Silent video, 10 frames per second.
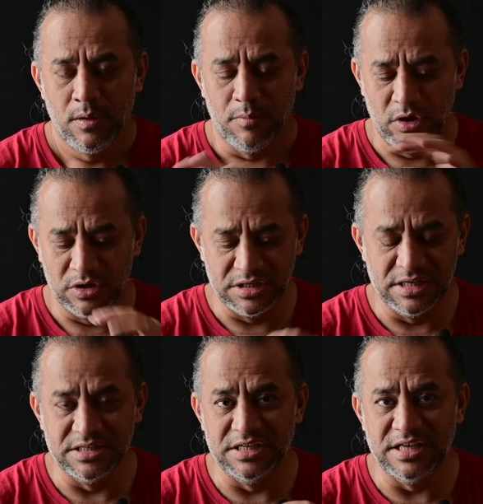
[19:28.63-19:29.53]
because it
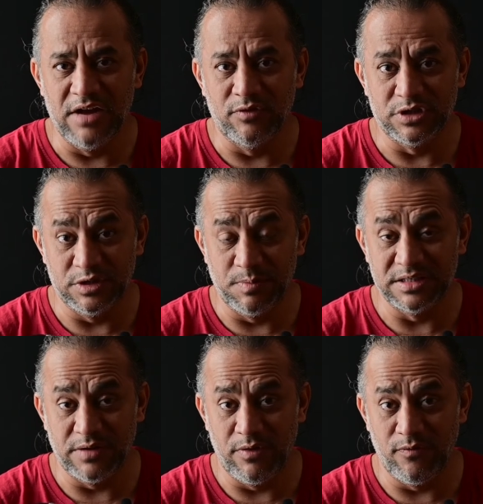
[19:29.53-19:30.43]
is designed for
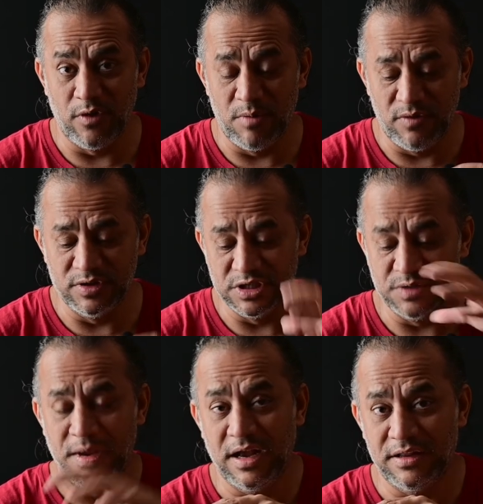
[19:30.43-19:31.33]
6x7 format, which is
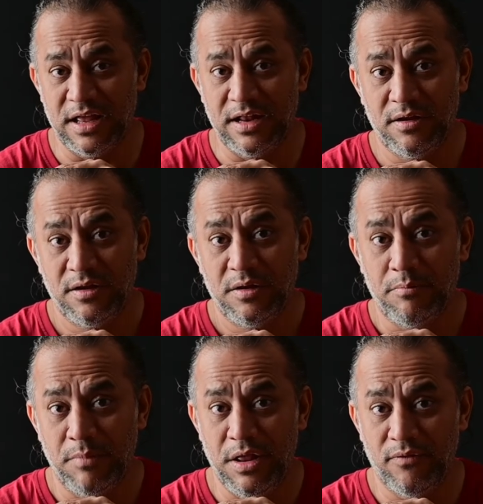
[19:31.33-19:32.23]
bigger than
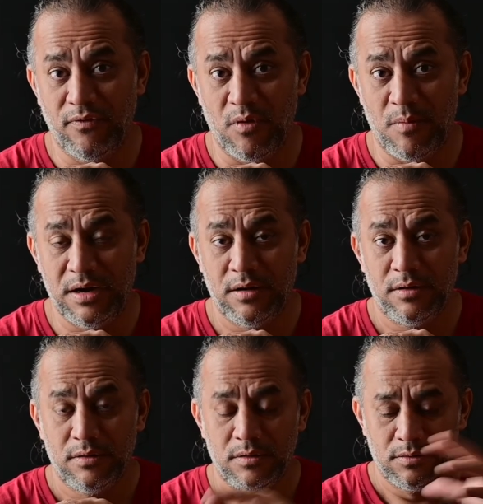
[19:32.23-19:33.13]
medium format.
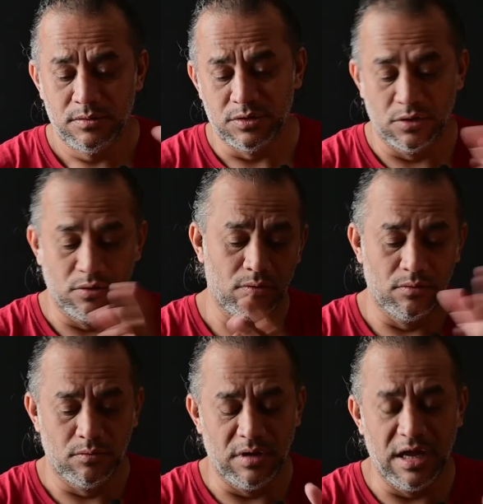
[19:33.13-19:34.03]

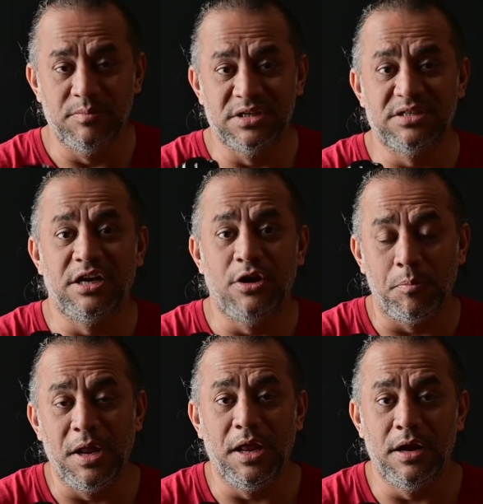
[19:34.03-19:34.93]
So I'm just
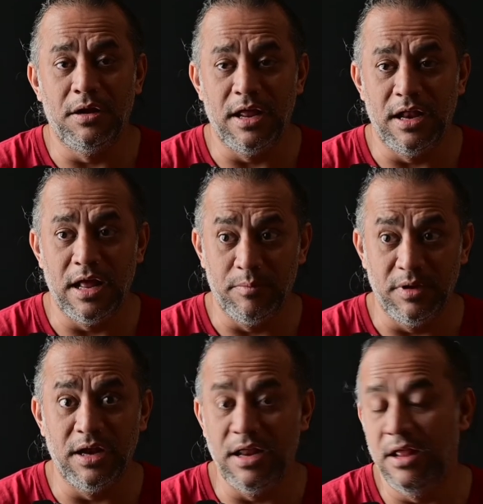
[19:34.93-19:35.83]
adopting it and I'm
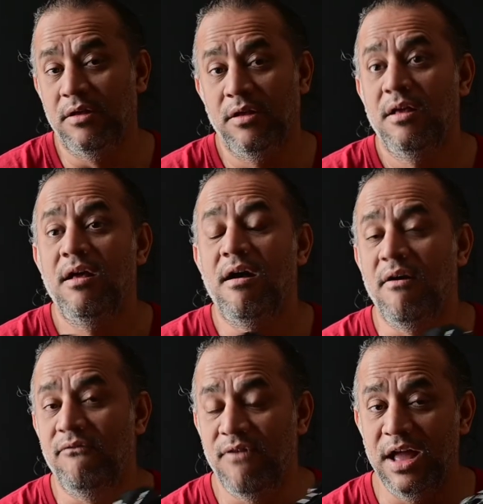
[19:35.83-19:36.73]
getting
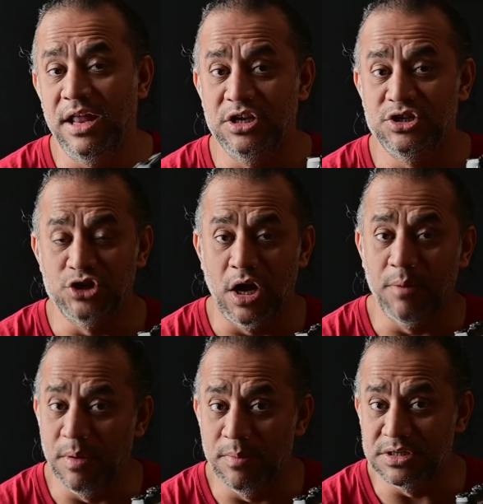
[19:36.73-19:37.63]
a very
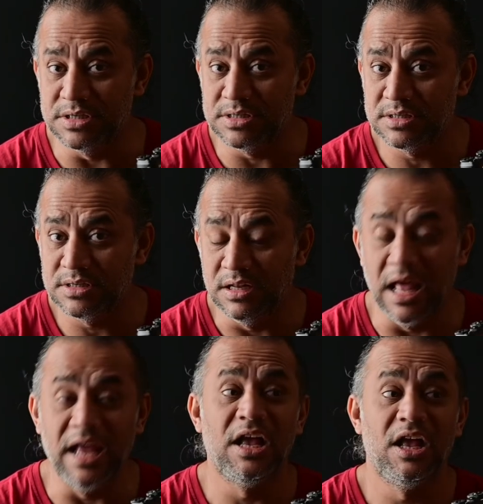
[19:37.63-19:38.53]
sharp images,
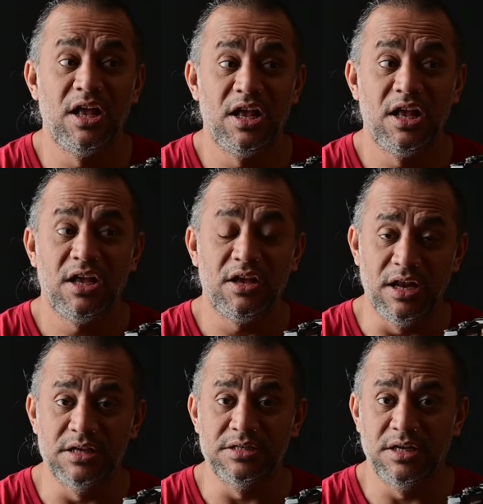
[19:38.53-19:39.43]
like
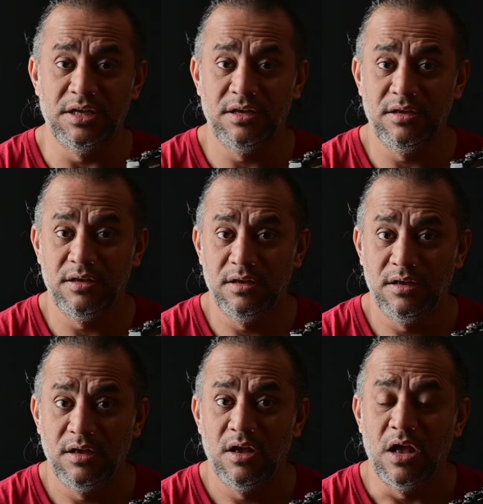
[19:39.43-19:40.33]
crazy.
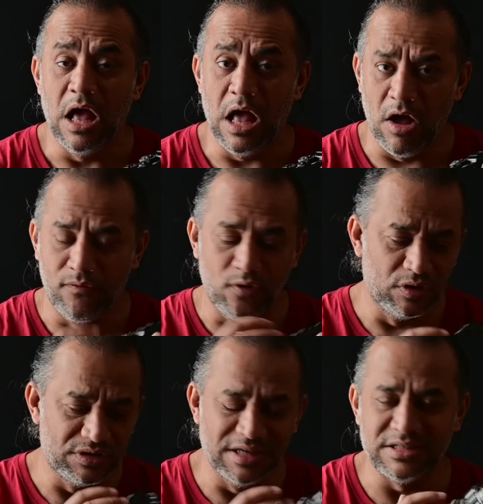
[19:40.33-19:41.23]
Of
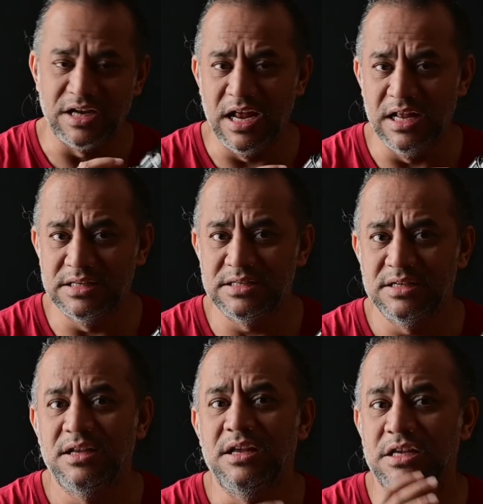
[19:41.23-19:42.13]
course, this lens
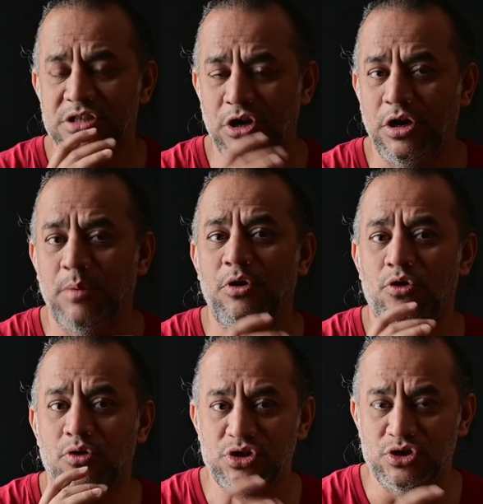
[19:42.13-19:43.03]
is not able
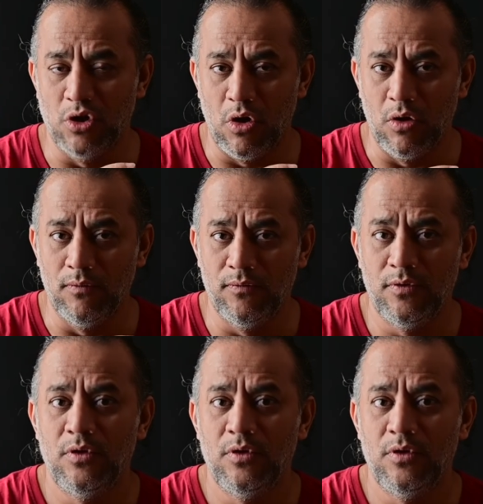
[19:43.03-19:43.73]
to resolve